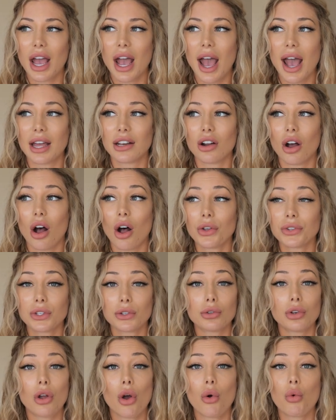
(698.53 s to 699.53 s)
and
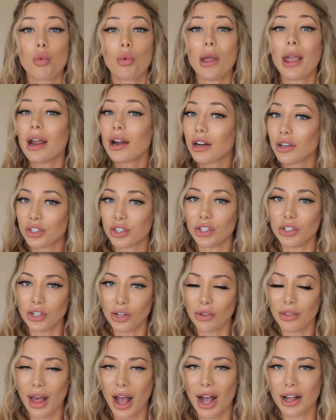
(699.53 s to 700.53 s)
also know where to
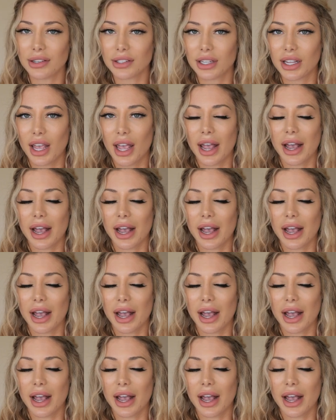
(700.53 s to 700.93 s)
do that.